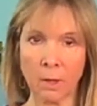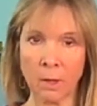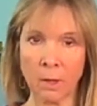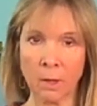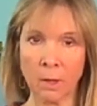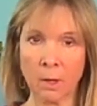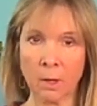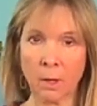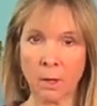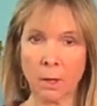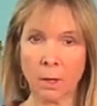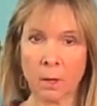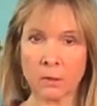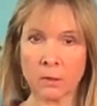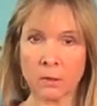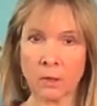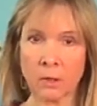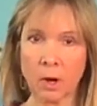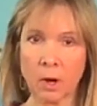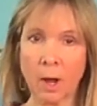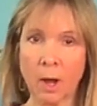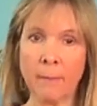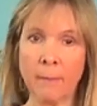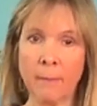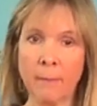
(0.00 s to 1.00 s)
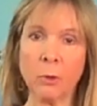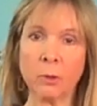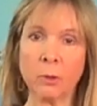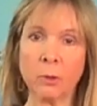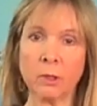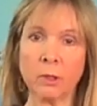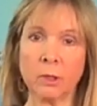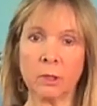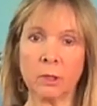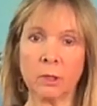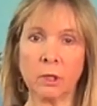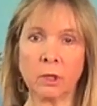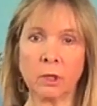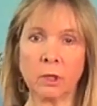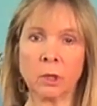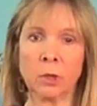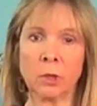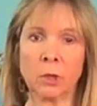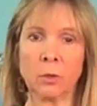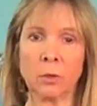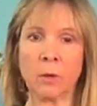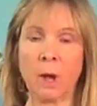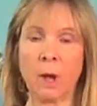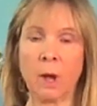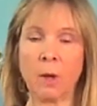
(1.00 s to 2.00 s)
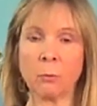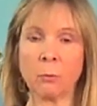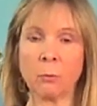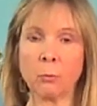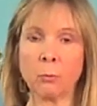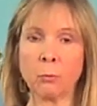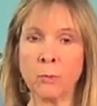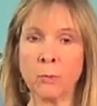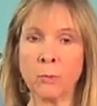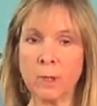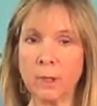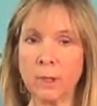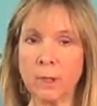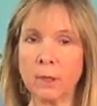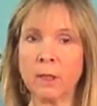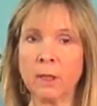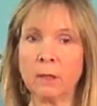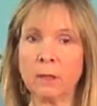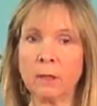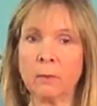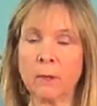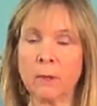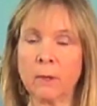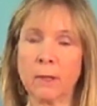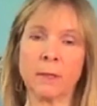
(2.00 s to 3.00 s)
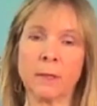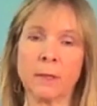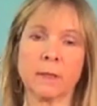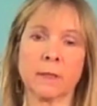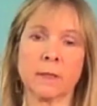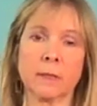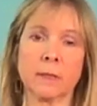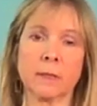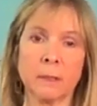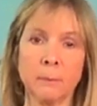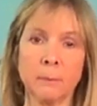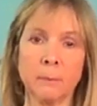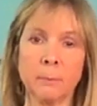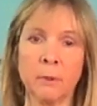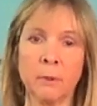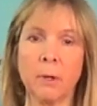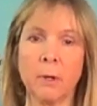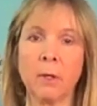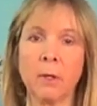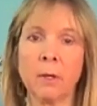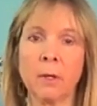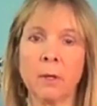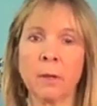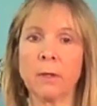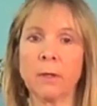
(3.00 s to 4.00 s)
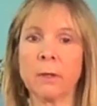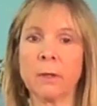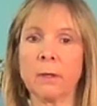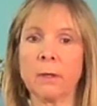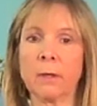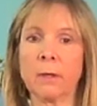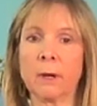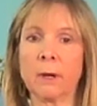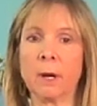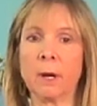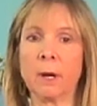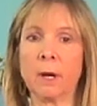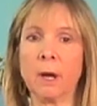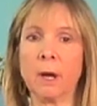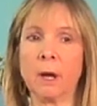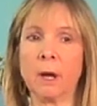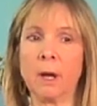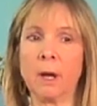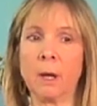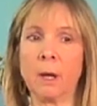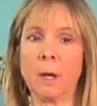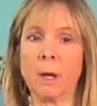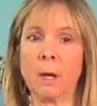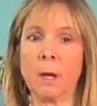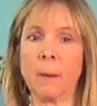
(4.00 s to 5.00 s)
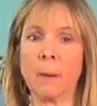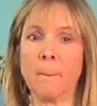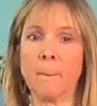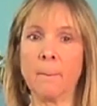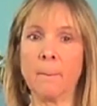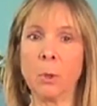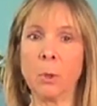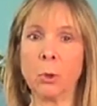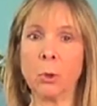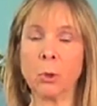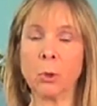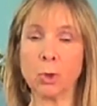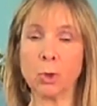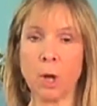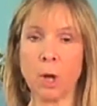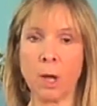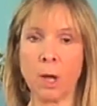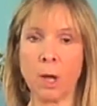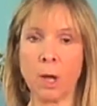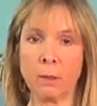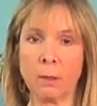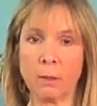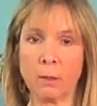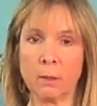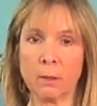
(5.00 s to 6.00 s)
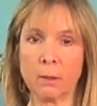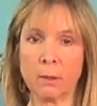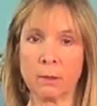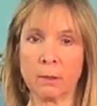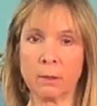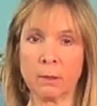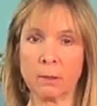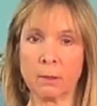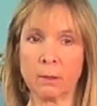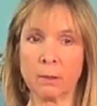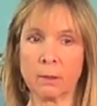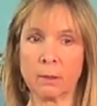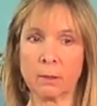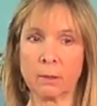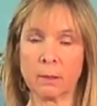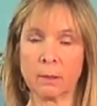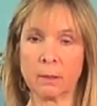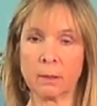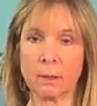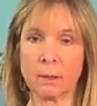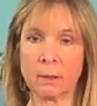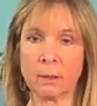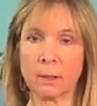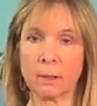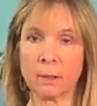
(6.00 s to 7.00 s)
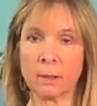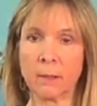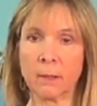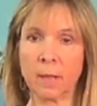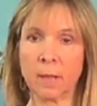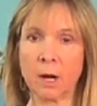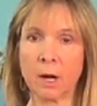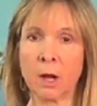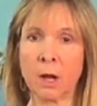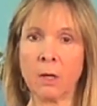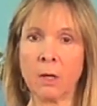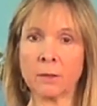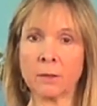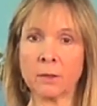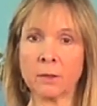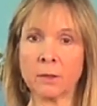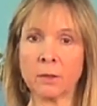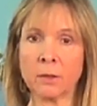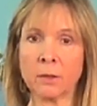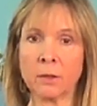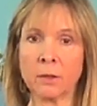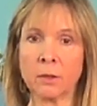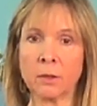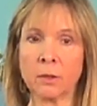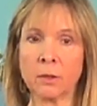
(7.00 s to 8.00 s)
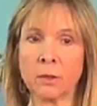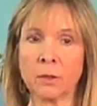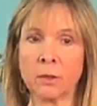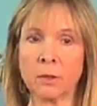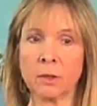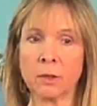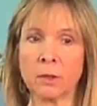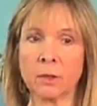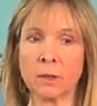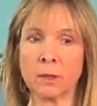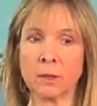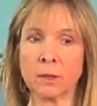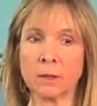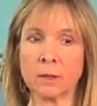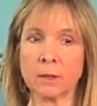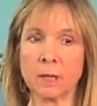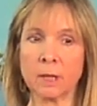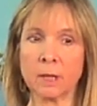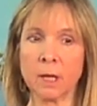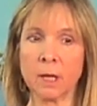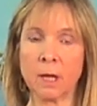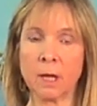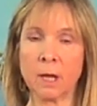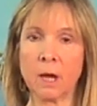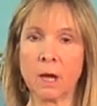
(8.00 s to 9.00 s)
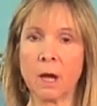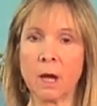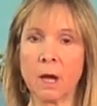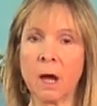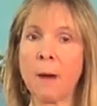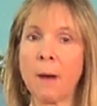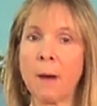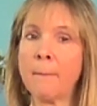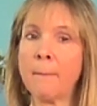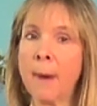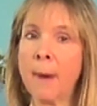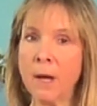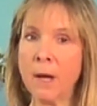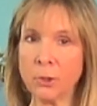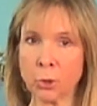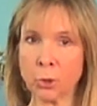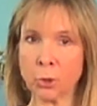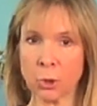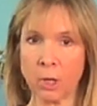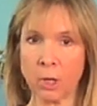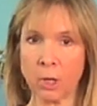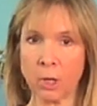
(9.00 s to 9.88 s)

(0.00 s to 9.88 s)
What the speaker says: So I'm going to teach you a really, really simple mudra that also uses a mantra.